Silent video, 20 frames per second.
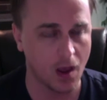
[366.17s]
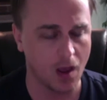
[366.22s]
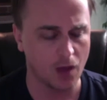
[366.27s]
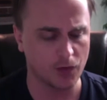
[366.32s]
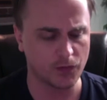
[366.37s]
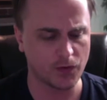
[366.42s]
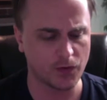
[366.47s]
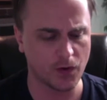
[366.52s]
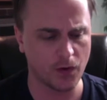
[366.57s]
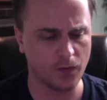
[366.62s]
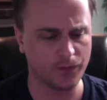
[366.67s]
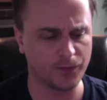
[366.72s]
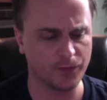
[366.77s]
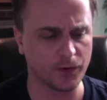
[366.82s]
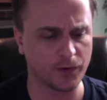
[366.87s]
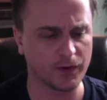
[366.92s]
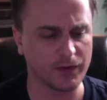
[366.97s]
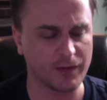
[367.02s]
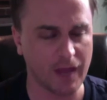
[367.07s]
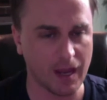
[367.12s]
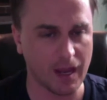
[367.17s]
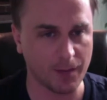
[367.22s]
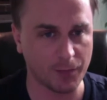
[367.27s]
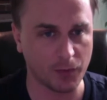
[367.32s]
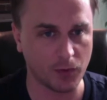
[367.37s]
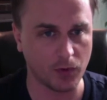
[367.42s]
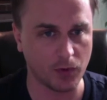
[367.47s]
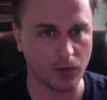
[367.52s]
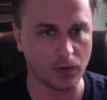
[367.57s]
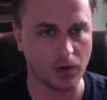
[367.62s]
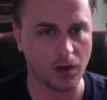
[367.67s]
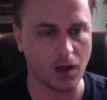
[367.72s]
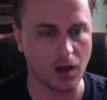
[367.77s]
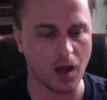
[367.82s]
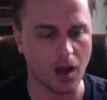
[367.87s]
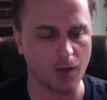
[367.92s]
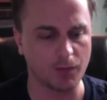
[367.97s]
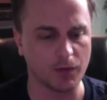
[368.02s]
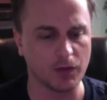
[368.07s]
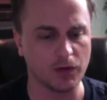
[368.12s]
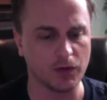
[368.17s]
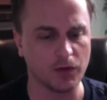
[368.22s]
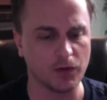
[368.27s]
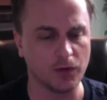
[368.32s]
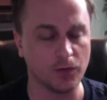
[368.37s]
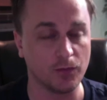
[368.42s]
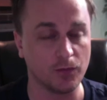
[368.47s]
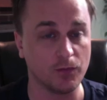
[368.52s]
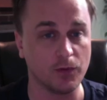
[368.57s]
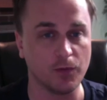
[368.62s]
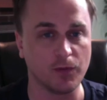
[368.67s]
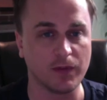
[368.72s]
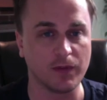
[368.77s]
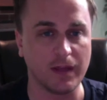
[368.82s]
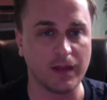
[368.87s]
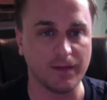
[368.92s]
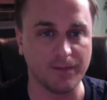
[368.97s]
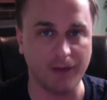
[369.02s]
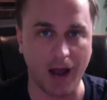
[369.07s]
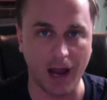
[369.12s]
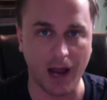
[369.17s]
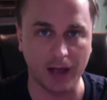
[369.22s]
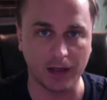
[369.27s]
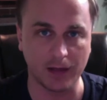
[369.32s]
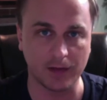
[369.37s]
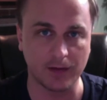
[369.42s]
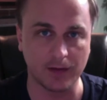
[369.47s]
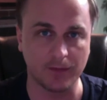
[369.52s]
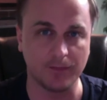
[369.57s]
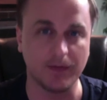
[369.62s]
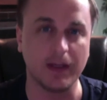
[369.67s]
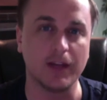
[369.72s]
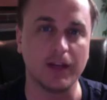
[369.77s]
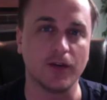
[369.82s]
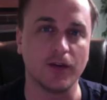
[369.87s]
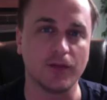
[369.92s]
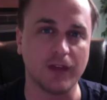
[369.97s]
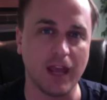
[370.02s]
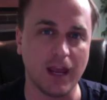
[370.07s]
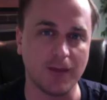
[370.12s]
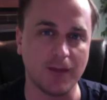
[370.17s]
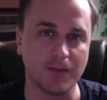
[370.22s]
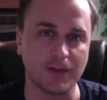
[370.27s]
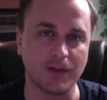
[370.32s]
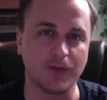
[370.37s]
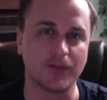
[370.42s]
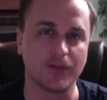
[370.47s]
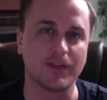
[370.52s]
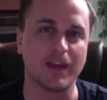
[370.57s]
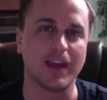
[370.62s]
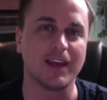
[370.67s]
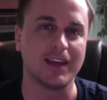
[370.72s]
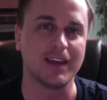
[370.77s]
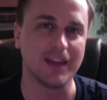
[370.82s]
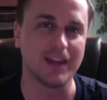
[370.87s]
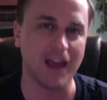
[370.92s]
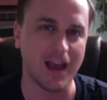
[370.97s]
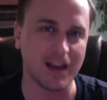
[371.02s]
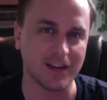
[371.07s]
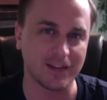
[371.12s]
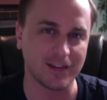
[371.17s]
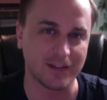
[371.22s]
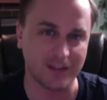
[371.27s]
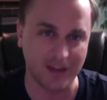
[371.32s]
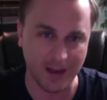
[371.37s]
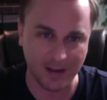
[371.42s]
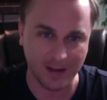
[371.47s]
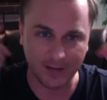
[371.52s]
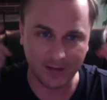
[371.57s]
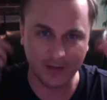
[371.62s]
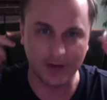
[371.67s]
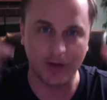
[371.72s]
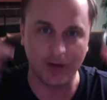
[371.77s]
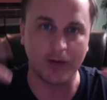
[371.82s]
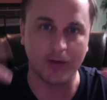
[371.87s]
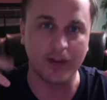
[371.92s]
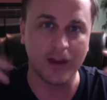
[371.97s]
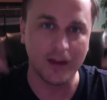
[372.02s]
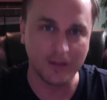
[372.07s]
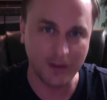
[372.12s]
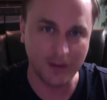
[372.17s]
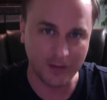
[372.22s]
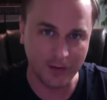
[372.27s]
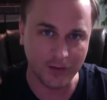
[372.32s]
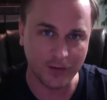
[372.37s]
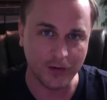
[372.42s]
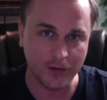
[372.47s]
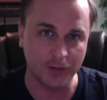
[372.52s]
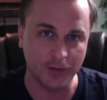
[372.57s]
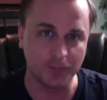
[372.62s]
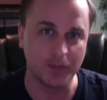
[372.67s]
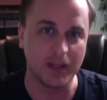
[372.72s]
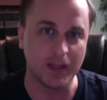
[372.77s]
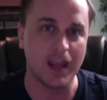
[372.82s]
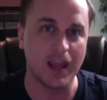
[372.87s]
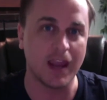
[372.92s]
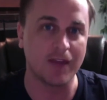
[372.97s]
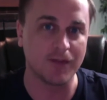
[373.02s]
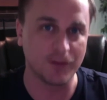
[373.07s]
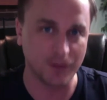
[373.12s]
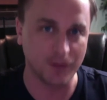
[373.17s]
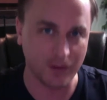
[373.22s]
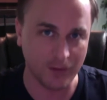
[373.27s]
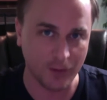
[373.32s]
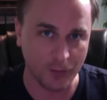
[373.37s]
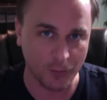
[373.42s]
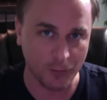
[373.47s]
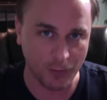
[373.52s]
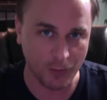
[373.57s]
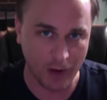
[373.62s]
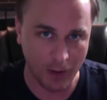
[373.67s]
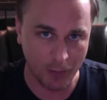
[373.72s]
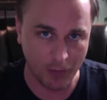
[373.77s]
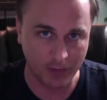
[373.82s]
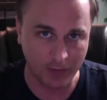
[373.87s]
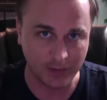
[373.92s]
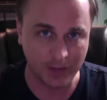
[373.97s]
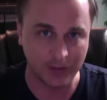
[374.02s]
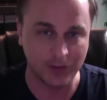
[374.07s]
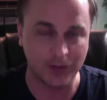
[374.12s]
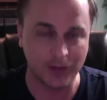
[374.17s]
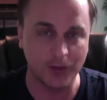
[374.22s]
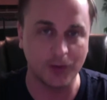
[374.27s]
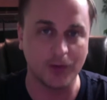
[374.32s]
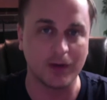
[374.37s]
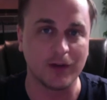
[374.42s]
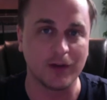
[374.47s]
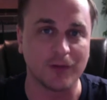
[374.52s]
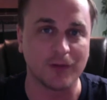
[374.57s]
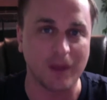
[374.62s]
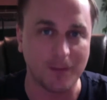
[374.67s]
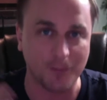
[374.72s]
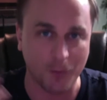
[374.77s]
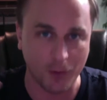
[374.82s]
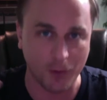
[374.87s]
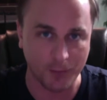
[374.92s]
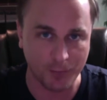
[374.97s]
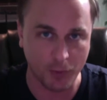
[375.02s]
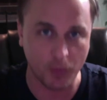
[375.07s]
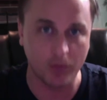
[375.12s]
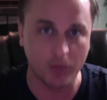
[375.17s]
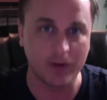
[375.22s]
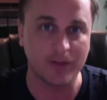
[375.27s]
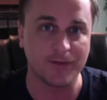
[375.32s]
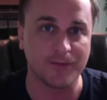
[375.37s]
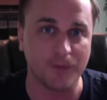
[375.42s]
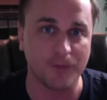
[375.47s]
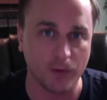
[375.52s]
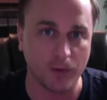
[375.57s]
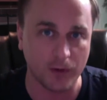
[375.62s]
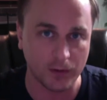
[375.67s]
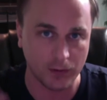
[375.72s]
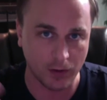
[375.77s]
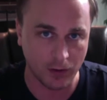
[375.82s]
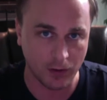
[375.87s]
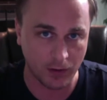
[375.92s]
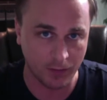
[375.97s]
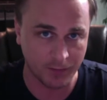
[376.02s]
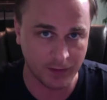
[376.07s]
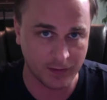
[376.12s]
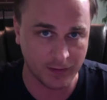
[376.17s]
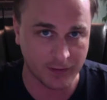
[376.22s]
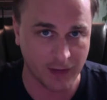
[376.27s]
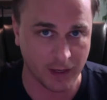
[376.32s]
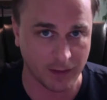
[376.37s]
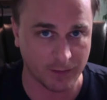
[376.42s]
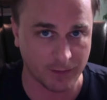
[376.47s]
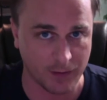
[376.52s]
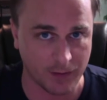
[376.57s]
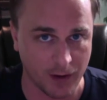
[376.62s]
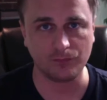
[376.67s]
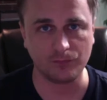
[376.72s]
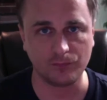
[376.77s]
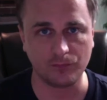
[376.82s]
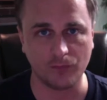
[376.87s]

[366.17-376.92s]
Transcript: So, for example, you see violence in video games and you say, yes, you know, this is good behavior, this is what I want to do, and you get more points for it and all of this kind of stuff.